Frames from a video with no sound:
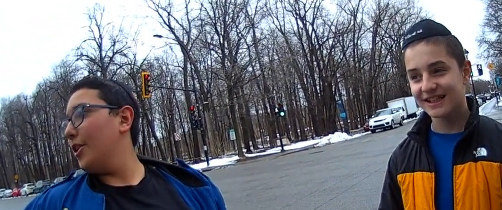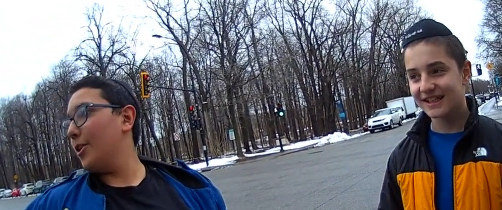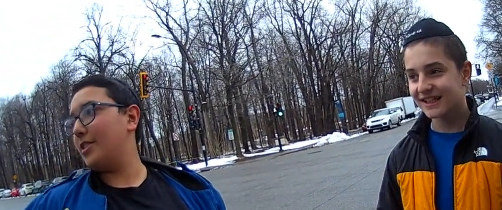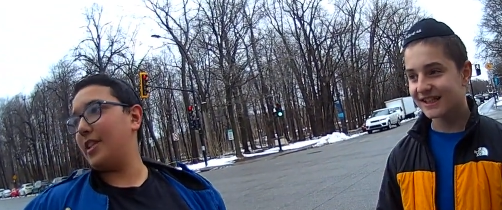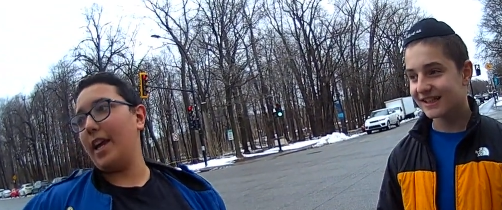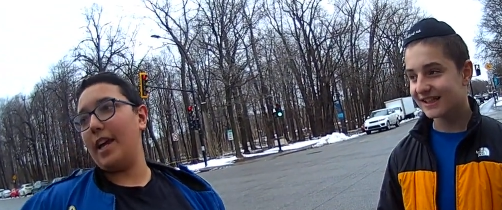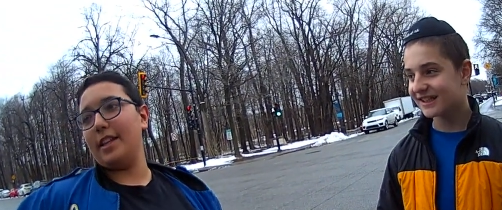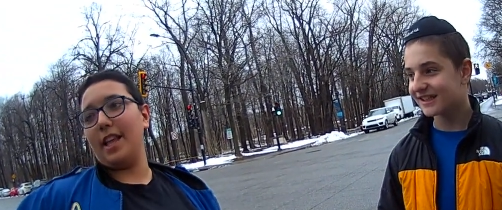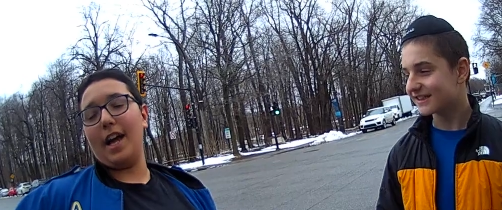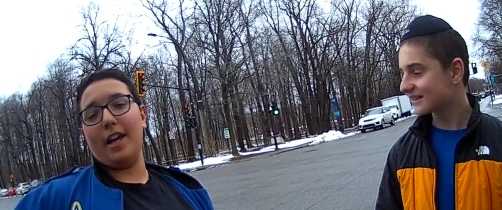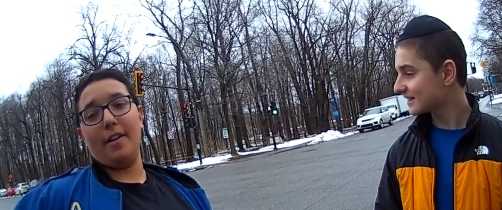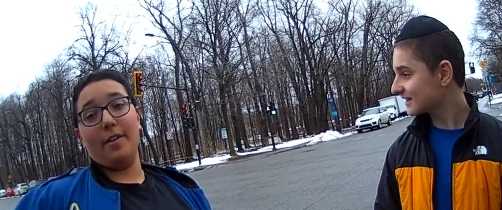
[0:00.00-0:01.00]
Speaker 1: you're
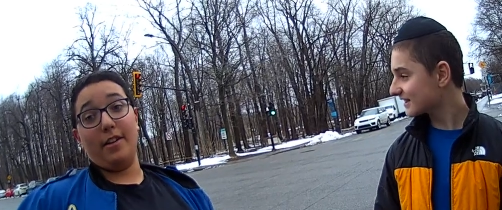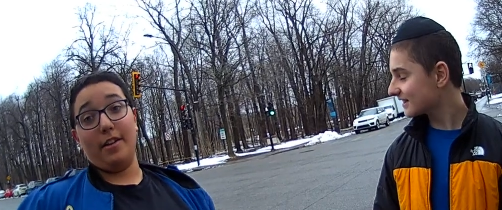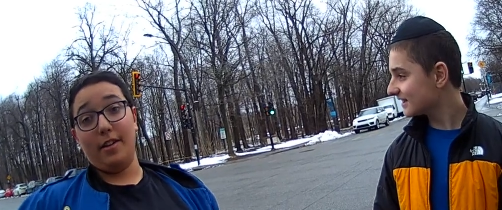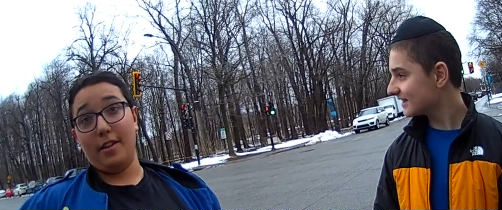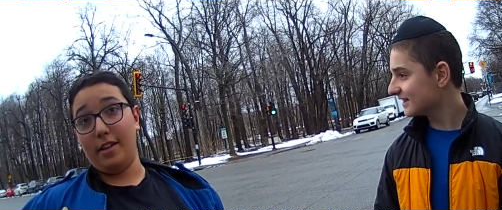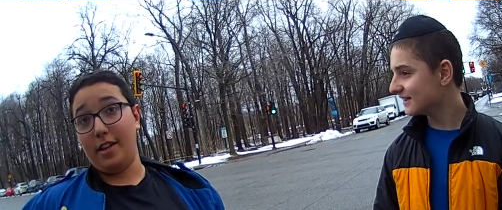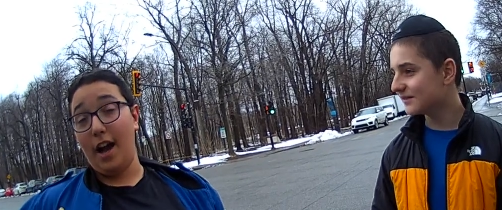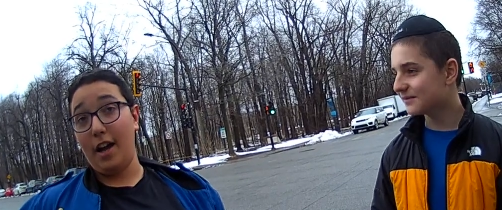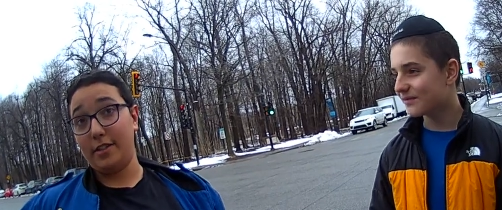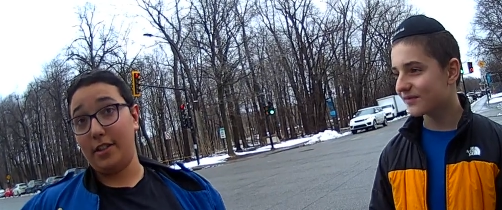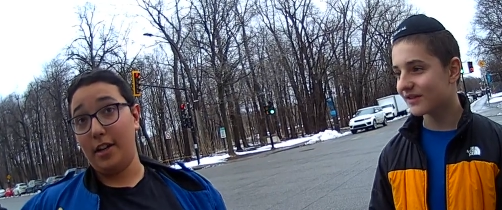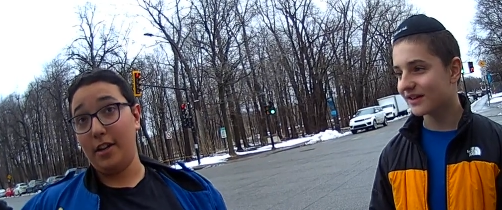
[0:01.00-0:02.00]
saying that
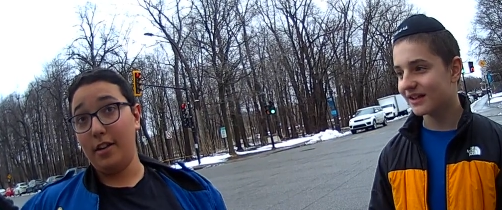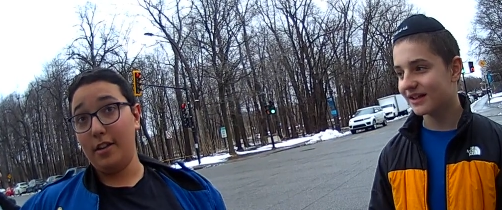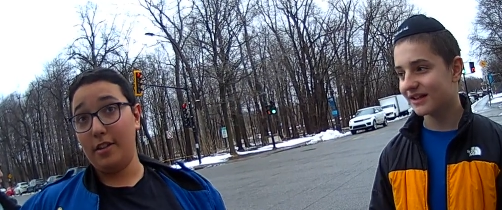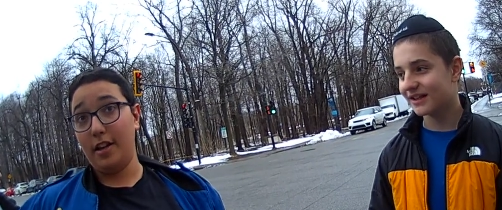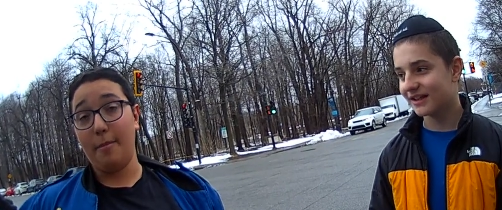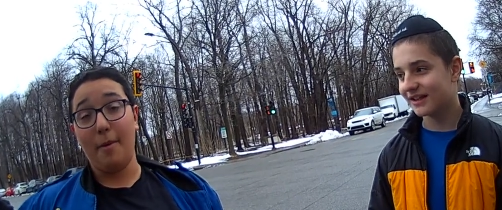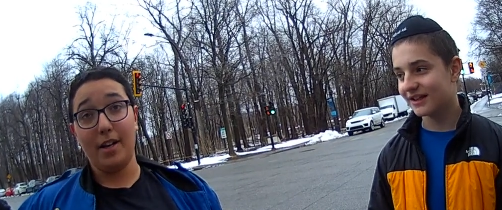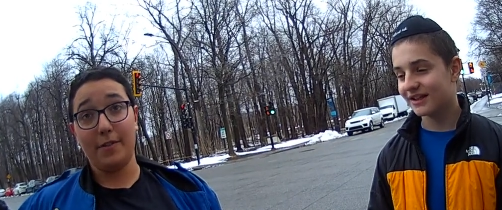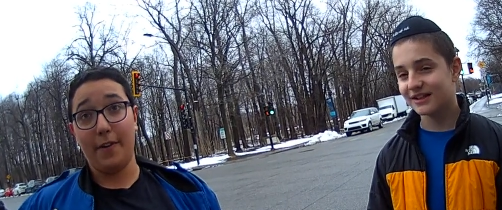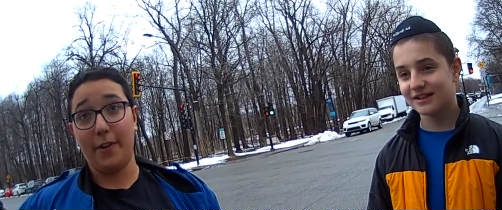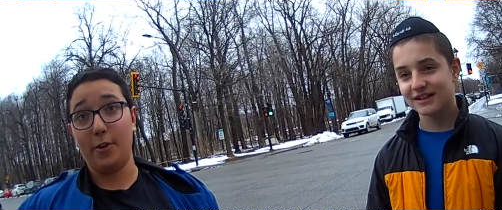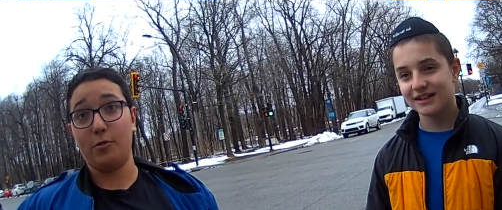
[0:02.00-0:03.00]
Gaza, the
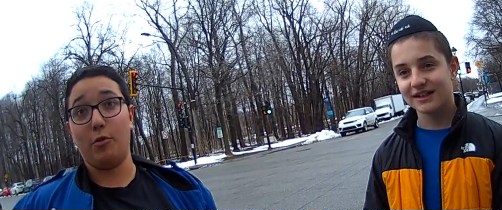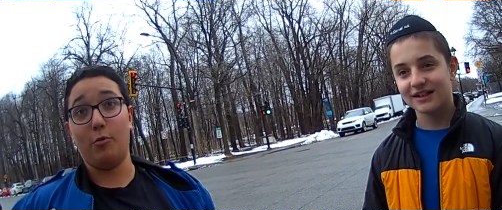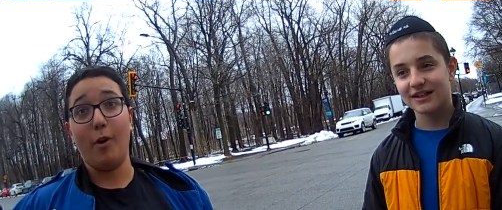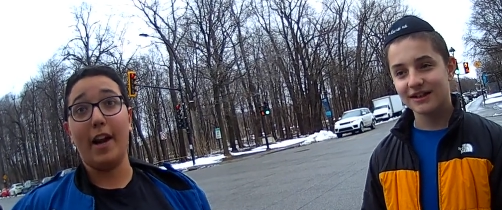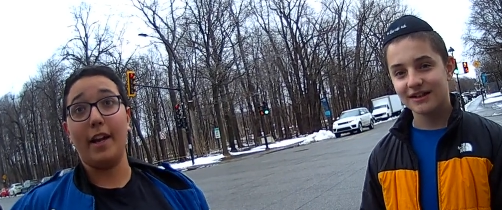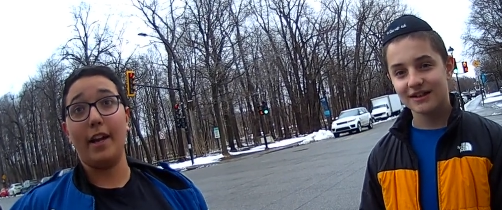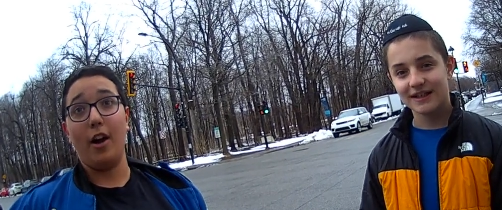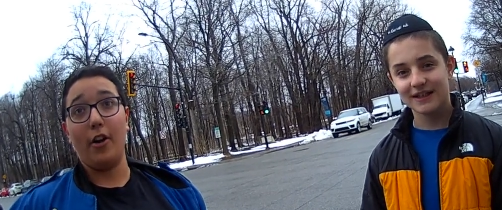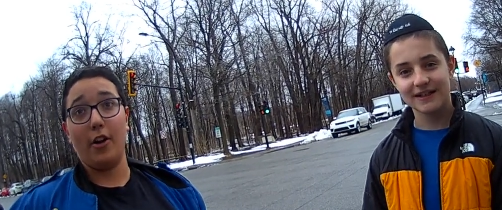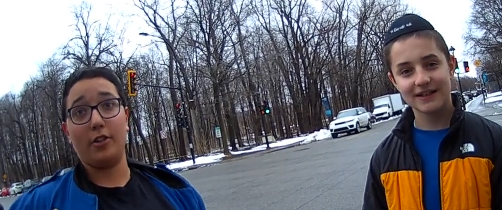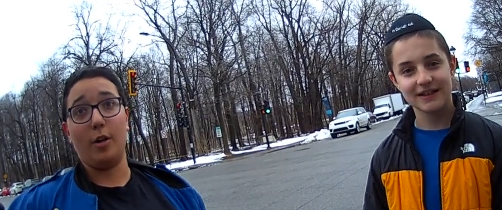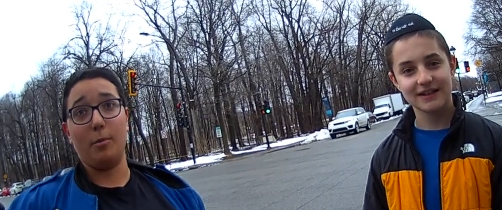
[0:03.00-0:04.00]
Hamas fighters were right
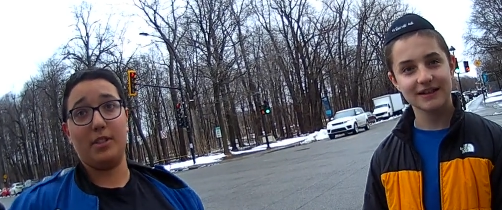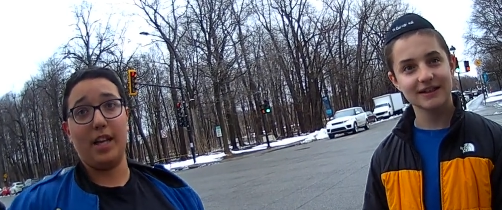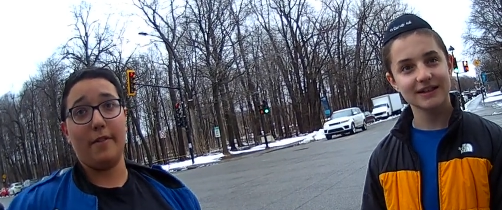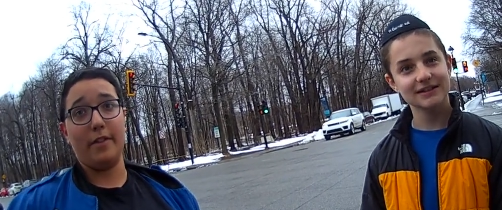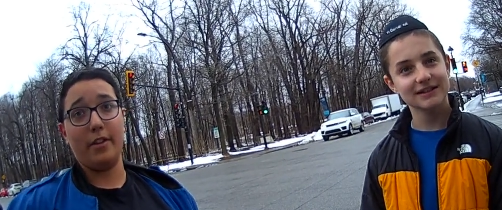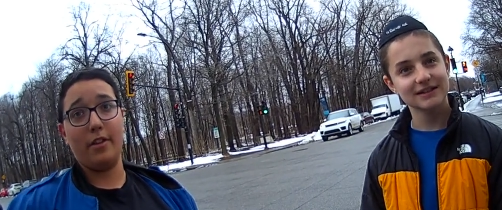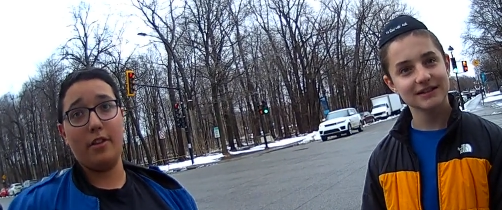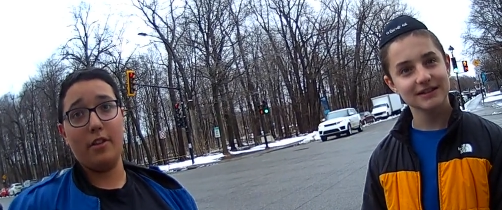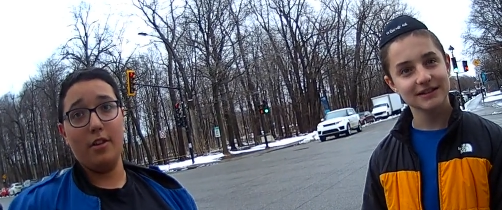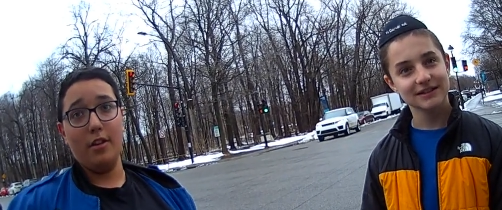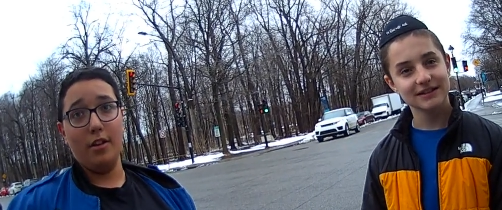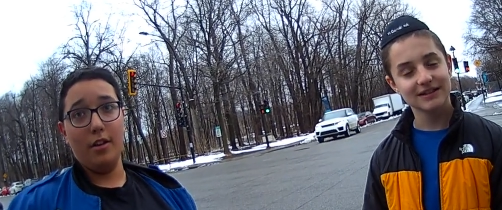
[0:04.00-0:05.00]
on October 7th.
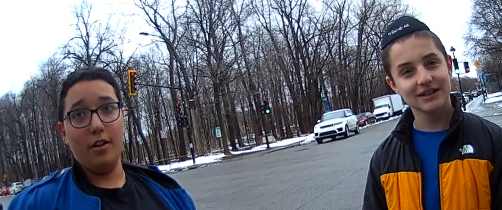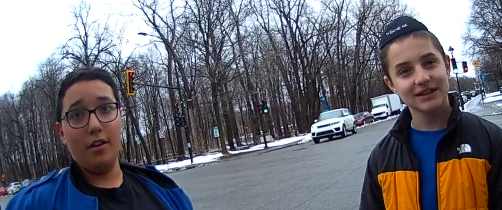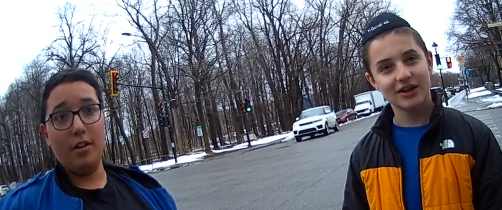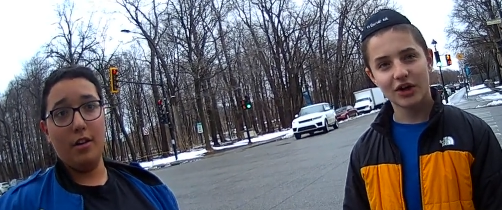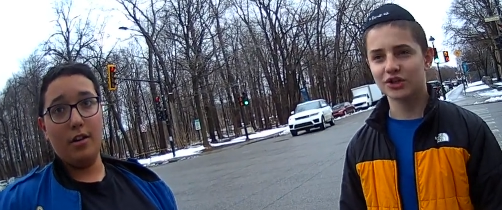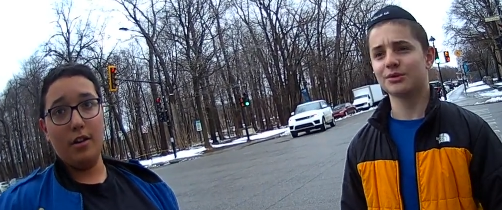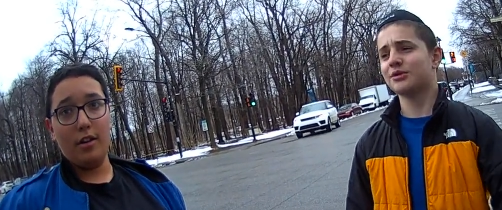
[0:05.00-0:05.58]
Right.